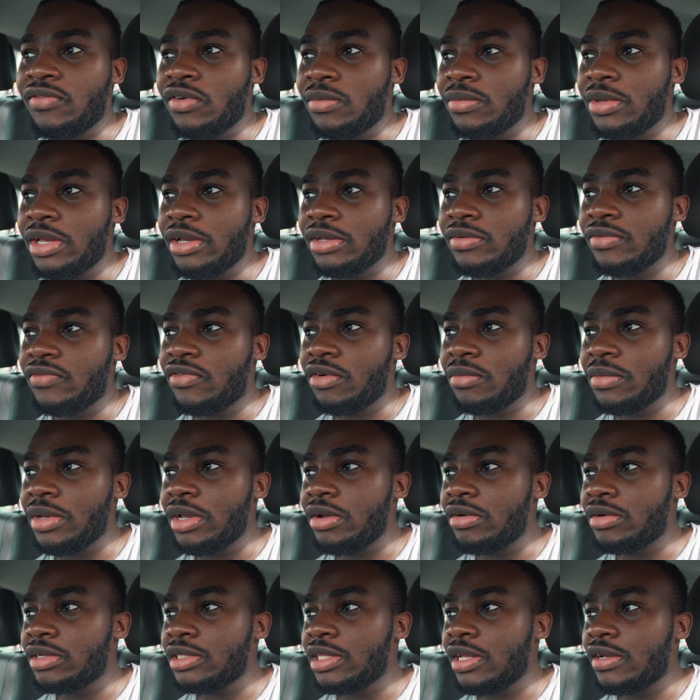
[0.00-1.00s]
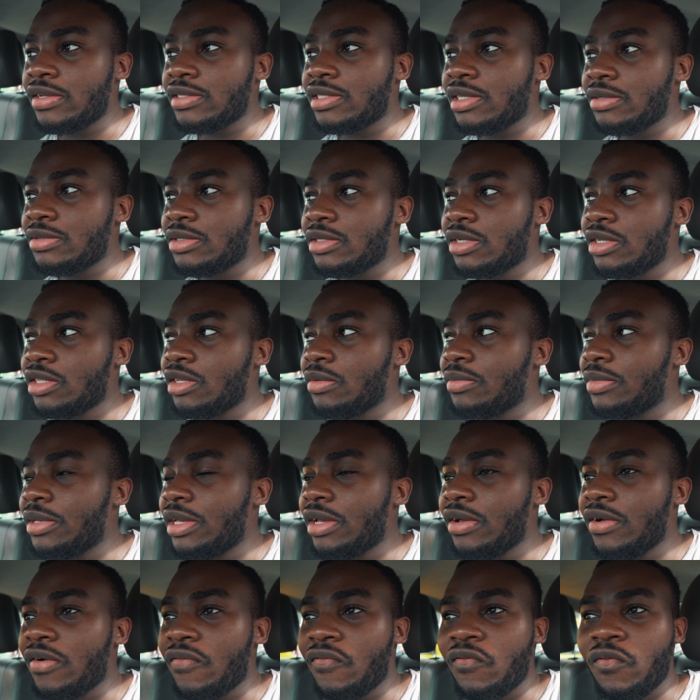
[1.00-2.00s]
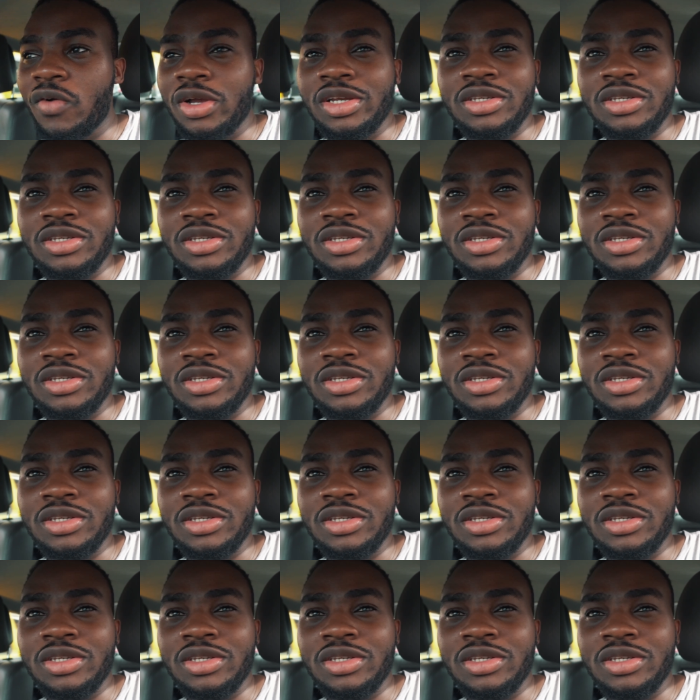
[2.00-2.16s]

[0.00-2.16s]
I think from here on out, it's going to be a